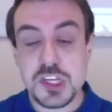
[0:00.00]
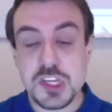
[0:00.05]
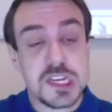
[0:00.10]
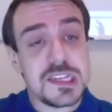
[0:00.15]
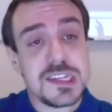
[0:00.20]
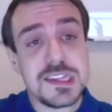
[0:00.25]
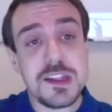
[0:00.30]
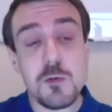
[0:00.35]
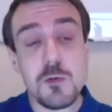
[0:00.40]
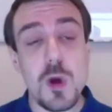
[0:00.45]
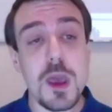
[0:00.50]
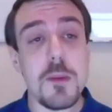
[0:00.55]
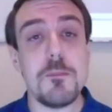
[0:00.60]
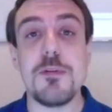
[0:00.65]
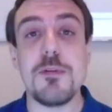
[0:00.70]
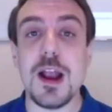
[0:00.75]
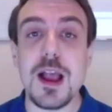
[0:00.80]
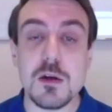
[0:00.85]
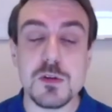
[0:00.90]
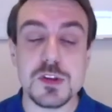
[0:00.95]
Just a
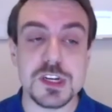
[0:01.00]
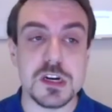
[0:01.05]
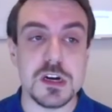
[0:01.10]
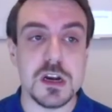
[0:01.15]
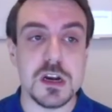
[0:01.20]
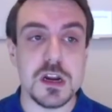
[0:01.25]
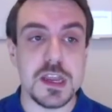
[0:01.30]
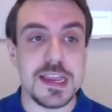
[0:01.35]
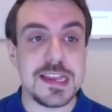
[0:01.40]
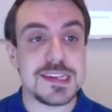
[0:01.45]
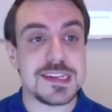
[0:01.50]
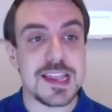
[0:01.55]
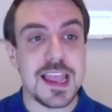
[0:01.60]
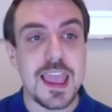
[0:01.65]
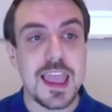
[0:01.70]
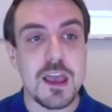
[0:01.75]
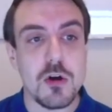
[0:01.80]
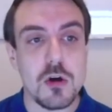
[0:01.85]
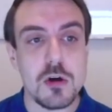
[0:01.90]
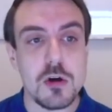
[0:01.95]
web browser
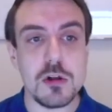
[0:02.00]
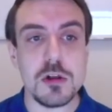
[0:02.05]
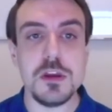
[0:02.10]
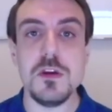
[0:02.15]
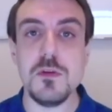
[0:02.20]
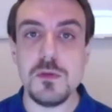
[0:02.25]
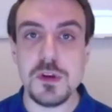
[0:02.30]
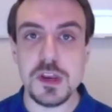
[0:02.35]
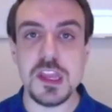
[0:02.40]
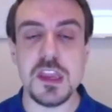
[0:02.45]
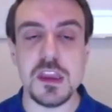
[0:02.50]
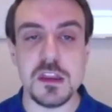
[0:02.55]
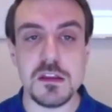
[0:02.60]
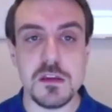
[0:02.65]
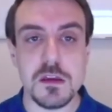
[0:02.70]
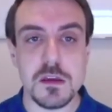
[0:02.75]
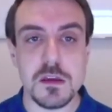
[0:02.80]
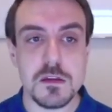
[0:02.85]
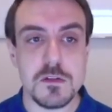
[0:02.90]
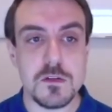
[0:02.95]
is all you
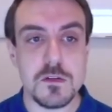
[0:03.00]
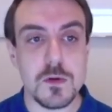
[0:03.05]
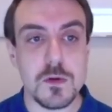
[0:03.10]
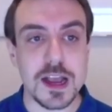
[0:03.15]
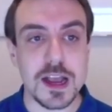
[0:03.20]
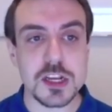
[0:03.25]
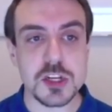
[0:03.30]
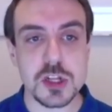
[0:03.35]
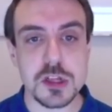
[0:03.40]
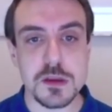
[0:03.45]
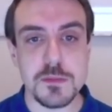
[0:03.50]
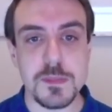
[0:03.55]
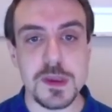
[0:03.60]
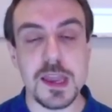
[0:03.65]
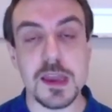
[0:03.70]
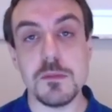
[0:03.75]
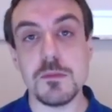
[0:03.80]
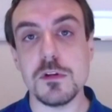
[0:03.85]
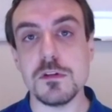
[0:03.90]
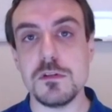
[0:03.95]
need to actually
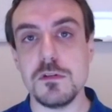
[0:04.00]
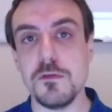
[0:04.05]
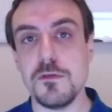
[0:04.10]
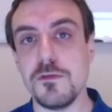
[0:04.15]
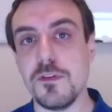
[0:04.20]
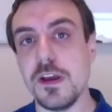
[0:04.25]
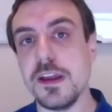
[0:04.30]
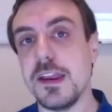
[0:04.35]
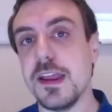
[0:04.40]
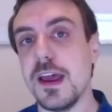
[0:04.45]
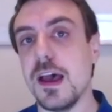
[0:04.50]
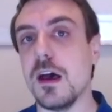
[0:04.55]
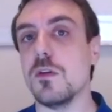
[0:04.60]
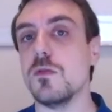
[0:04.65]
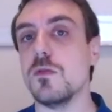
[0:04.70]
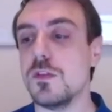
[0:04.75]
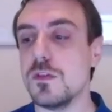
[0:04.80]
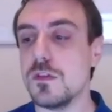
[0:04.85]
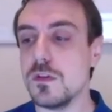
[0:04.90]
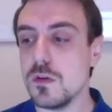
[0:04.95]
be able to find
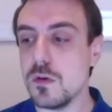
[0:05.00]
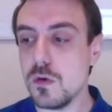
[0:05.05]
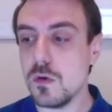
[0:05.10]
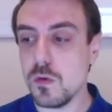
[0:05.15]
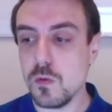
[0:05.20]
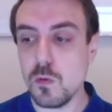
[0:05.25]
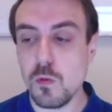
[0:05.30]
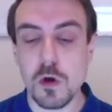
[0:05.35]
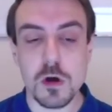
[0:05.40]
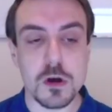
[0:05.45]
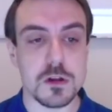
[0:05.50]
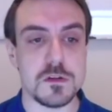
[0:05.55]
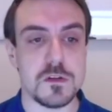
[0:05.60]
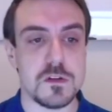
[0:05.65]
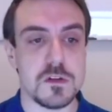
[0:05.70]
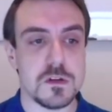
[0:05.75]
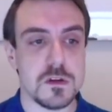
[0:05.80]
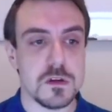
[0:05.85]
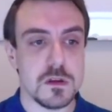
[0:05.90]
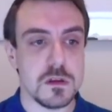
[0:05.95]
out
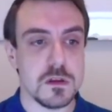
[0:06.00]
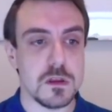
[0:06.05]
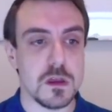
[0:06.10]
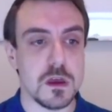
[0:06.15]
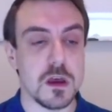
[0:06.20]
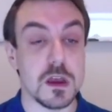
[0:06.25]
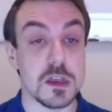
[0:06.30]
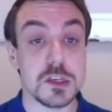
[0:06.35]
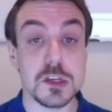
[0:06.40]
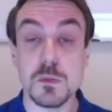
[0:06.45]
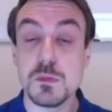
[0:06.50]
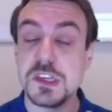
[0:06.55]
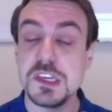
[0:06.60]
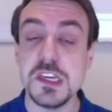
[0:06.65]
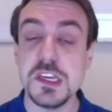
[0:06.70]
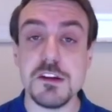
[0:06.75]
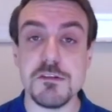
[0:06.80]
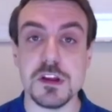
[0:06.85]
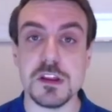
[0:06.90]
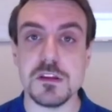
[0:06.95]
what some
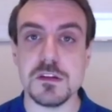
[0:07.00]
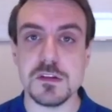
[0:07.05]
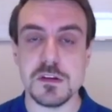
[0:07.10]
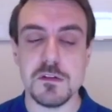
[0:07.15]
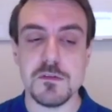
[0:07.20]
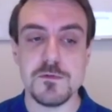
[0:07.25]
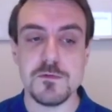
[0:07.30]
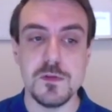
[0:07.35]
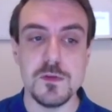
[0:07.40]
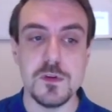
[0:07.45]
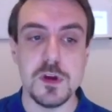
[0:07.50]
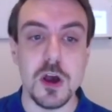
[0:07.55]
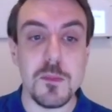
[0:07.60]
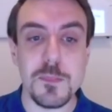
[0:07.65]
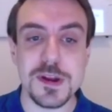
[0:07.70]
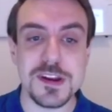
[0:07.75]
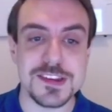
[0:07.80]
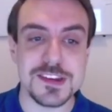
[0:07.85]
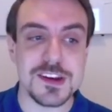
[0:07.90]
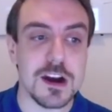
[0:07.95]
secrets to
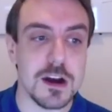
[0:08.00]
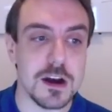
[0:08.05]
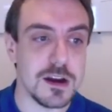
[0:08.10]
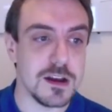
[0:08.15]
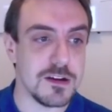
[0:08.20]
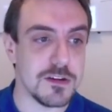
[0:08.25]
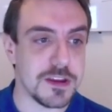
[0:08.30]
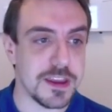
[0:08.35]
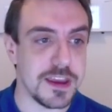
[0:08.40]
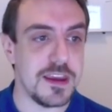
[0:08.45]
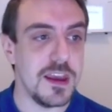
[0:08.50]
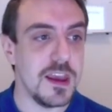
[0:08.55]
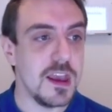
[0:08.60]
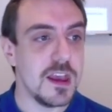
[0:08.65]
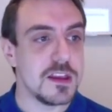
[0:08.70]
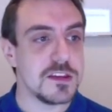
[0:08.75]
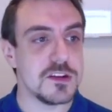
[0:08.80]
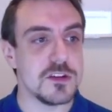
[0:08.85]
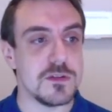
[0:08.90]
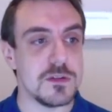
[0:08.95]
companies are. Okay,
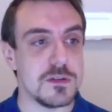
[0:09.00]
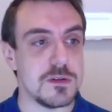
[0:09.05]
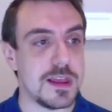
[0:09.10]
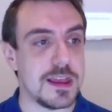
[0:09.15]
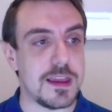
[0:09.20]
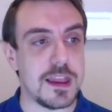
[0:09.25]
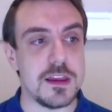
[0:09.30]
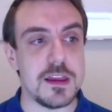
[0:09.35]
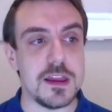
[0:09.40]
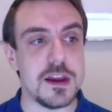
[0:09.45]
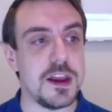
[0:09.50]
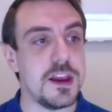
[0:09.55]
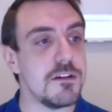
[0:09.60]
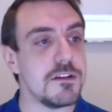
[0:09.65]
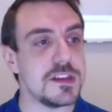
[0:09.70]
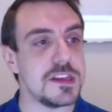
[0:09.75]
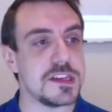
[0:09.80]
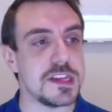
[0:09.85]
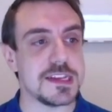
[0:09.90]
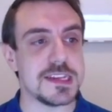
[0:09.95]
so here,
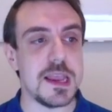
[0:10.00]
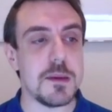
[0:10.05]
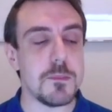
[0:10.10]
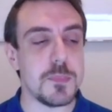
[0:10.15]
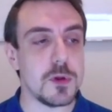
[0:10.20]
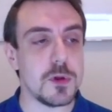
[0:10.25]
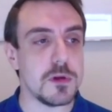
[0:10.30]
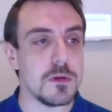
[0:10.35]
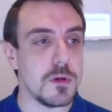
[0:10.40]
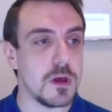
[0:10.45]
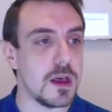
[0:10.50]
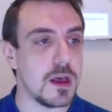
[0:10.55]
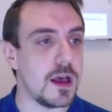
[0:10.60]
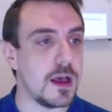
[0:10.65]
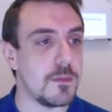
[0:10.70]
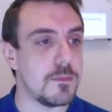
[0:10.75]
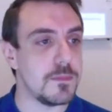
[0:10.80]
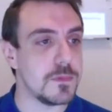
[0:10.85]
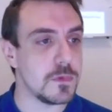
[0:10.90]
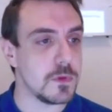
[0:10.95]
this example,
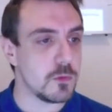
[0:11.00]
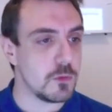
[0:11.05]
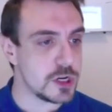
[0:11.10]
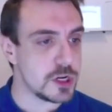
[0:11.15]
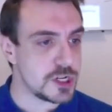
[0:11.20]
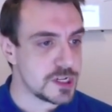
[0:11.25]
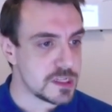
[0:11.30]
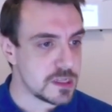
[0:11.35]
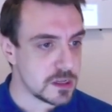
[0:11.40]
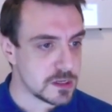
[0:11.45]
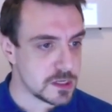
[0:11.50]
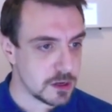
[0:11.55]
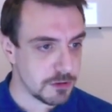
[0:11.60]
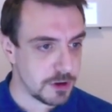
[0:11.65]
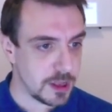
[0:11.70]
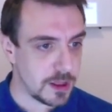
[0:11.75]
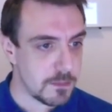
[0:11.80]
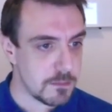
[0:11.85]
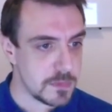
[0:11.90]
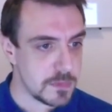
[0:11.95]

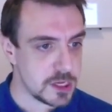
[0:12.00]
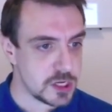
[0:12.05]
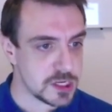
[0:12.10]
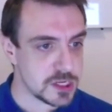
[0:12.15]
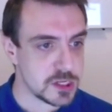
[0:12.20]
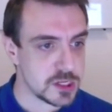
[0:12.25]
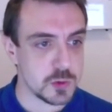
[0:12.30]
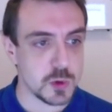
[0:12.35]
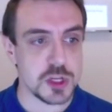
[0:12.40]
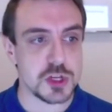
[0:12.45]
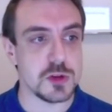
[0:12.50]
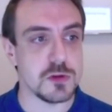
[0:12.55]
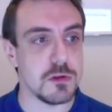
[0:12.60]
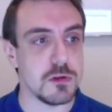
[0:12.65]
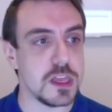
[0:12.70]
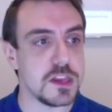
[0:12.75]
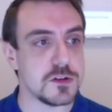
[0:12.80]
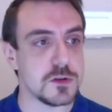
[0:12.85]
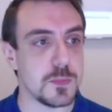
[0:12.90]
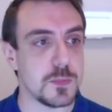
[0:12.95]
let me just switch to the
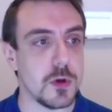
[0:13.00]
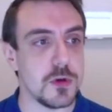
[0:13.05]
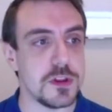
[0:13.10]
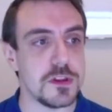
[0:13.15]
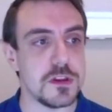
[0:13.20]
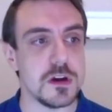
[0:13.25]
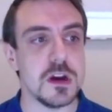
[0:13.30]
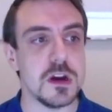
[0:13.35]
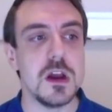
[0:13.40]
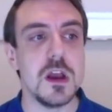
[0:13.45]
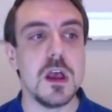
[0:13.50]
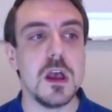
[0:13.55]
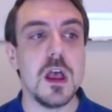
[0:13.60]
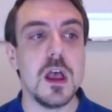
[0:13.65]
laser pointer.